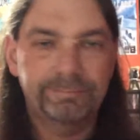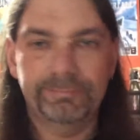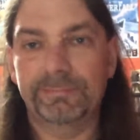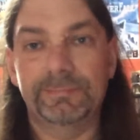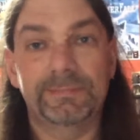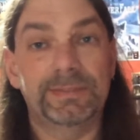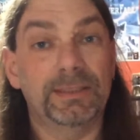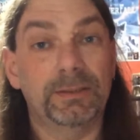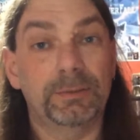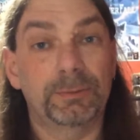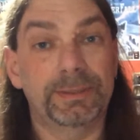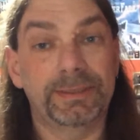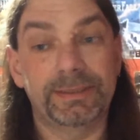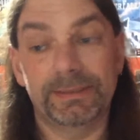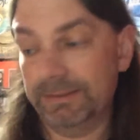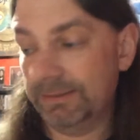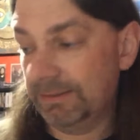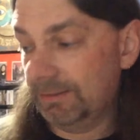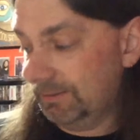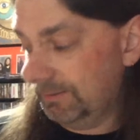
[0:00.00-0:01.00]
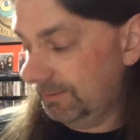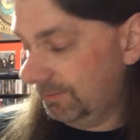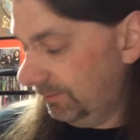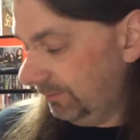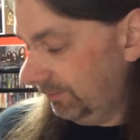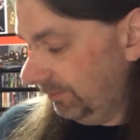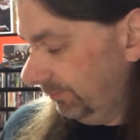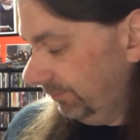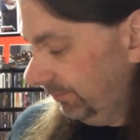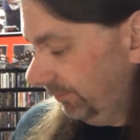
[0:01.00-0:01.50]
Hell Awaits.
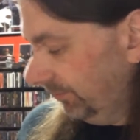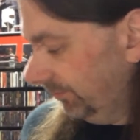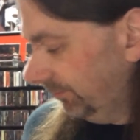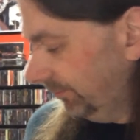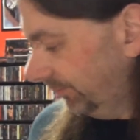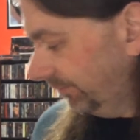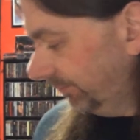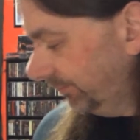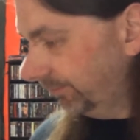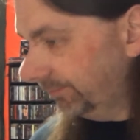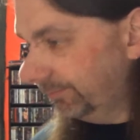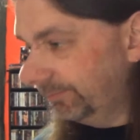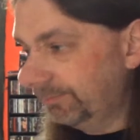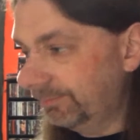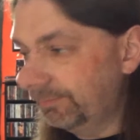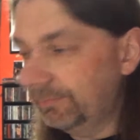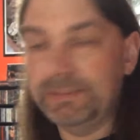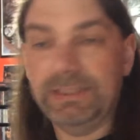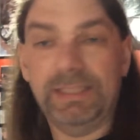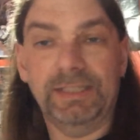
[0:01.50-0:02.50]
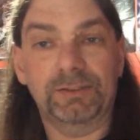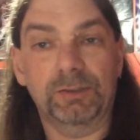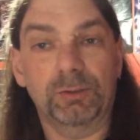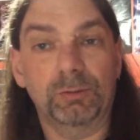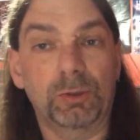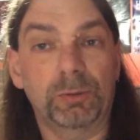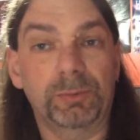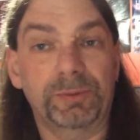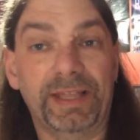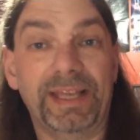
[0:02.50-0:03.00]
You can't go
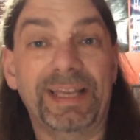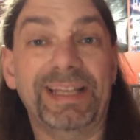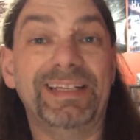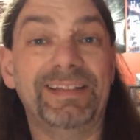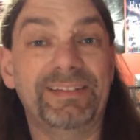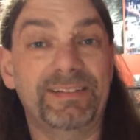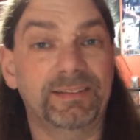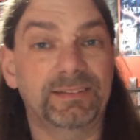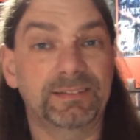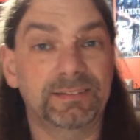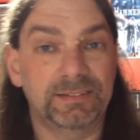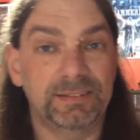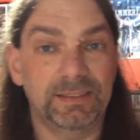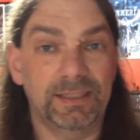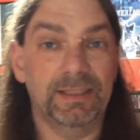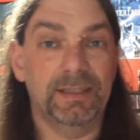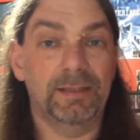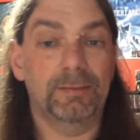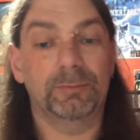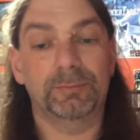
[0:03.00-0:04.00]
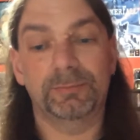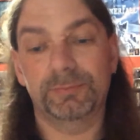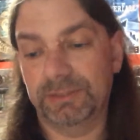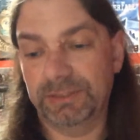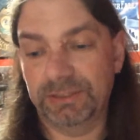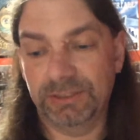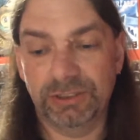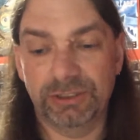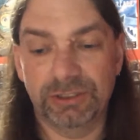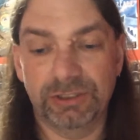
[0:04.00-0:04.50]
wrong with anything on that album.
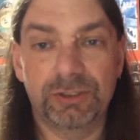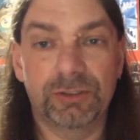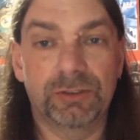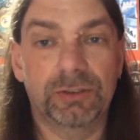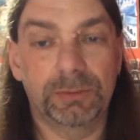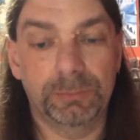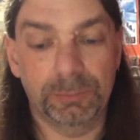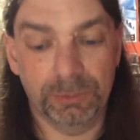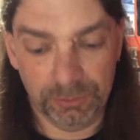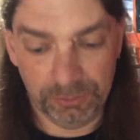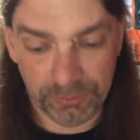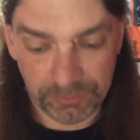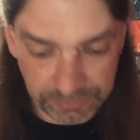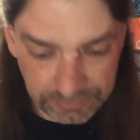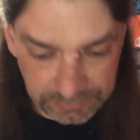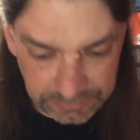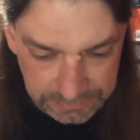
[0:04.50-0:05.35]
It's just totally brutal.